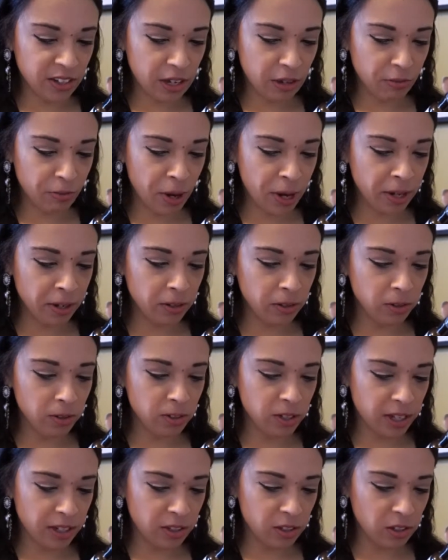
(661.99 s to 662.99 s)
and
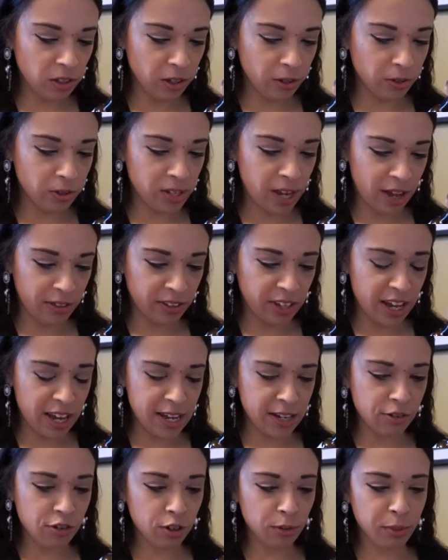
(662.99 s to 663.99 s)
wrinkles and slows down the
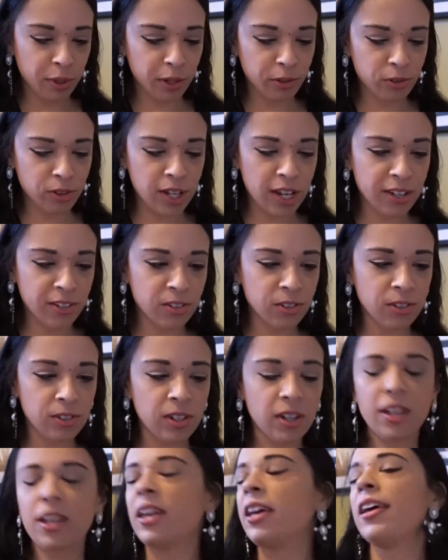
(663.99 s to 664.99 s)
aging
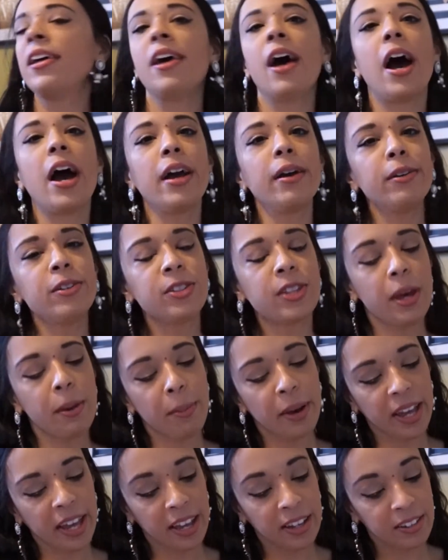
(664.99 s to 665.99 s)
process. I always get
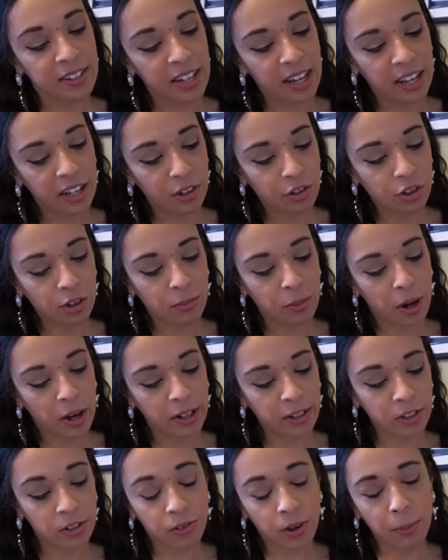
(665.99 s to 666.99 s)
my anti-aging
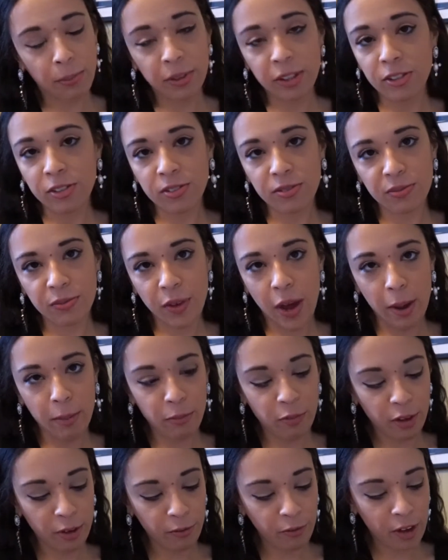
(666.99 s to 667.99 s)
products from these
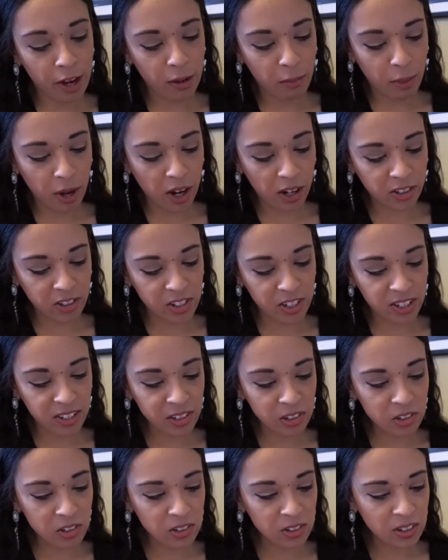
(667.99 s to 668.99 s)
FabFitFun
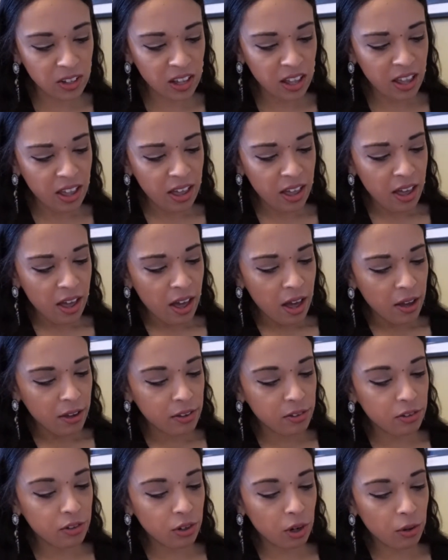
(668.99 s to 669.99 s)
boxes.
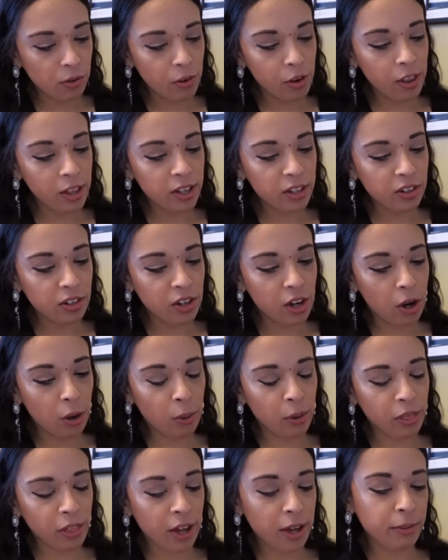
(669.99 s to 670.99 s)
I don't really
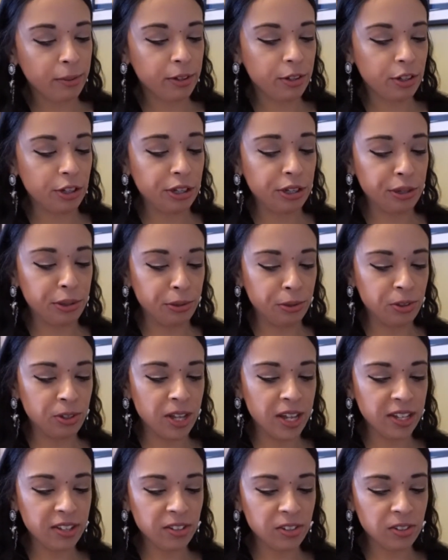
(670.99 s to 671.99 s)
know if I would use
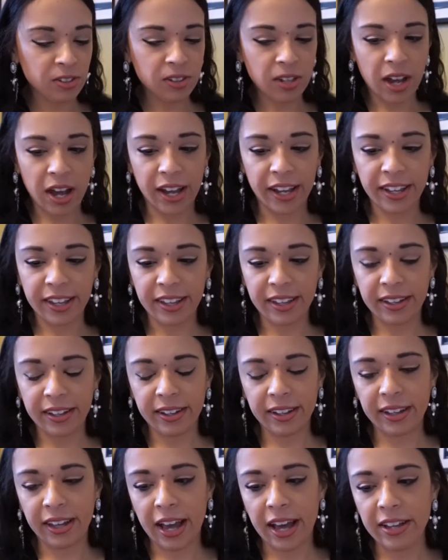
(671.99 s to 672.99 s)
this. I
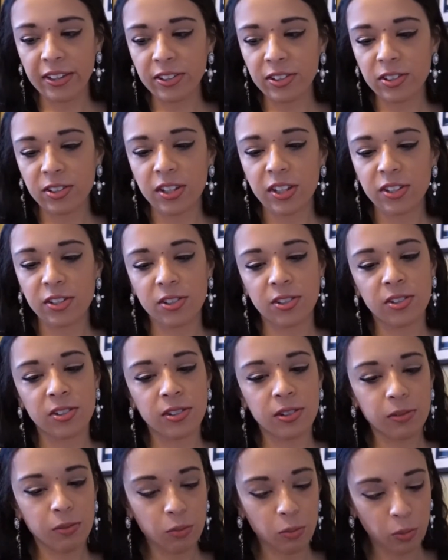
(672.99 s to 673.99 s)
guess
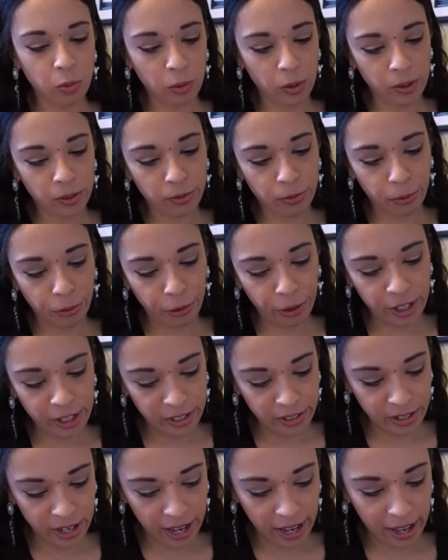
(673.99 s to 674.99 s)
this would
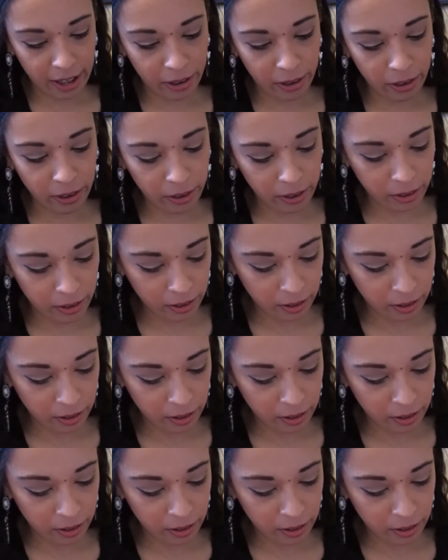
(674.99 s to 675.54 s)
retail